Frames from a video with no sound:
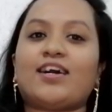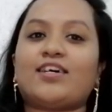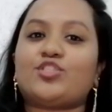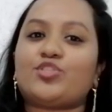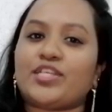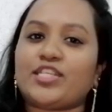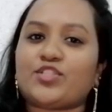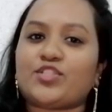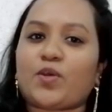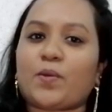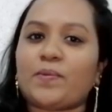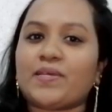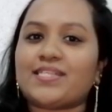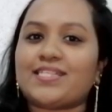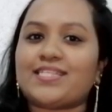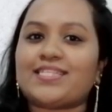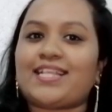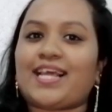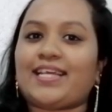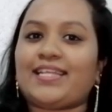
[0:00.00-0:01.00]
Today's topic
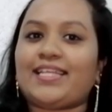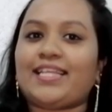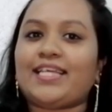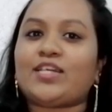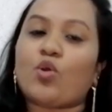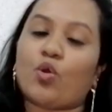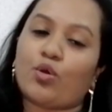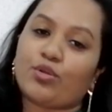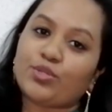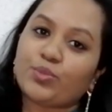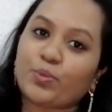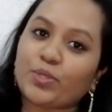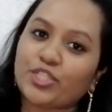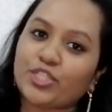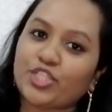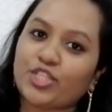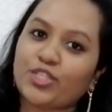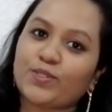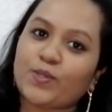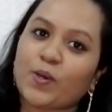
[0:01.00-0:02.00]
is a slightly
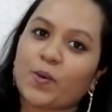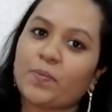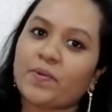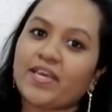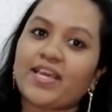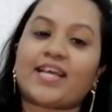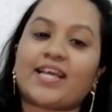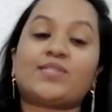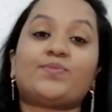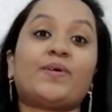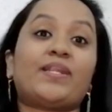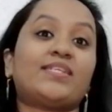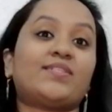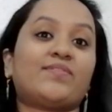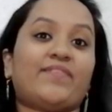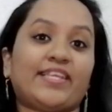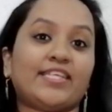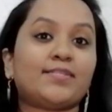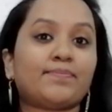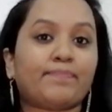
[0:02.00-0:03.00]
controversial topic as well as
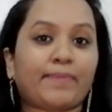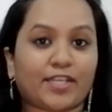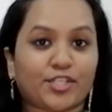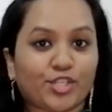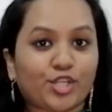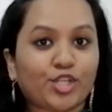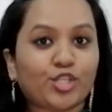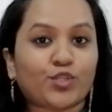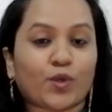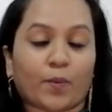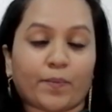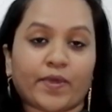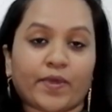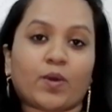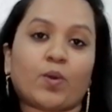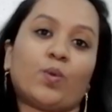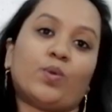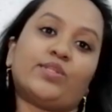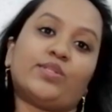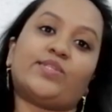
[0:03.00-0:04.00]
very special topic
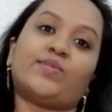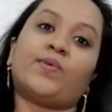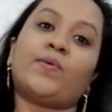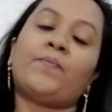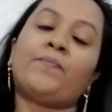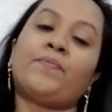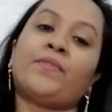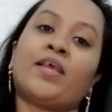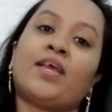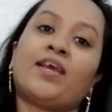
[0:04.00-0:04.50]
also.